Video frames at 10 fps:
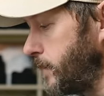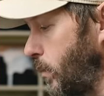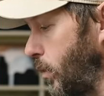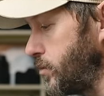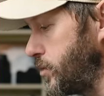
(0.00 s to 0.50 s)

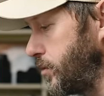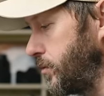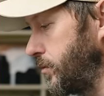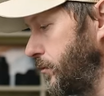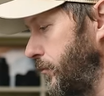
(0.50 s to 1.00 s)
once
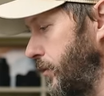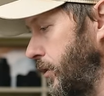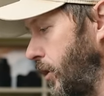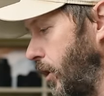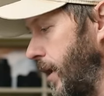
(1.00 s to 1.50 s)
you've
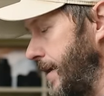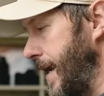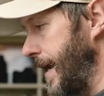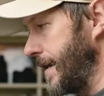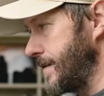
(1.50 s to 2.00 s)
got a
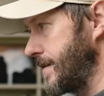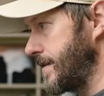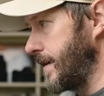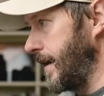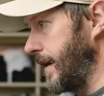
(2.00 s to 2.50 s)

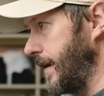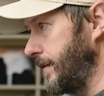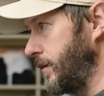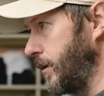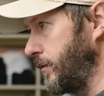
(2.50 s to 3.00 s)
NAS,
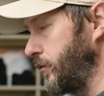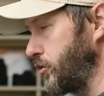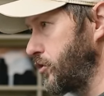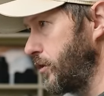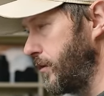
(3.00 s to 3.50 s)
you know, you've
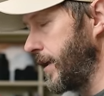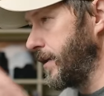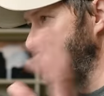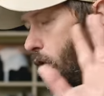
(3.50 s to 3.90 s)
got two things.